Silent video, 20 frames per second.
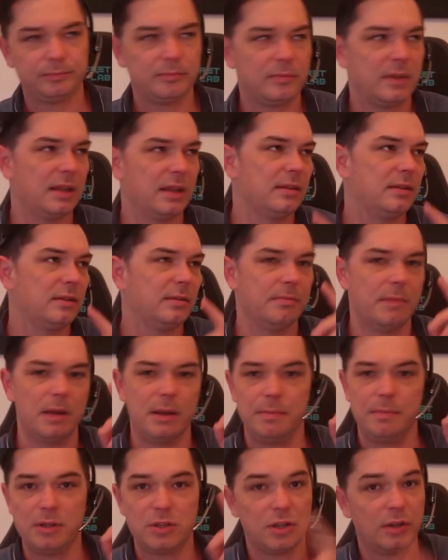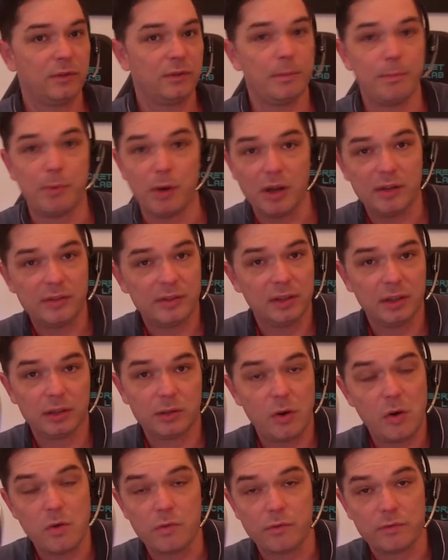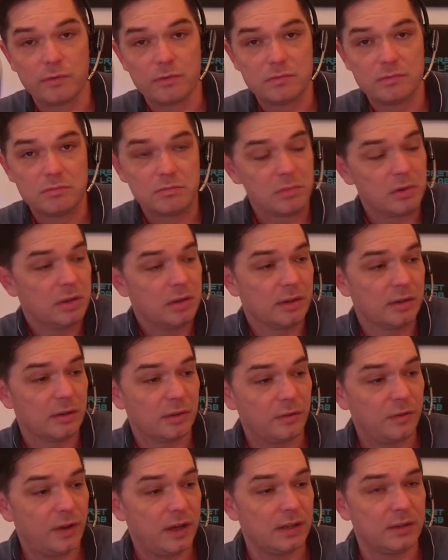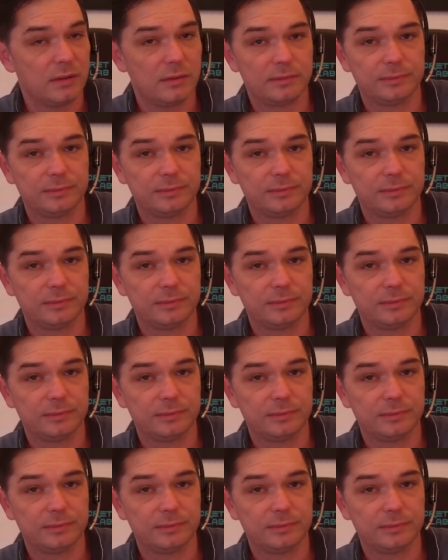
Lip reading: That's maybe just for personal growth. This is fine.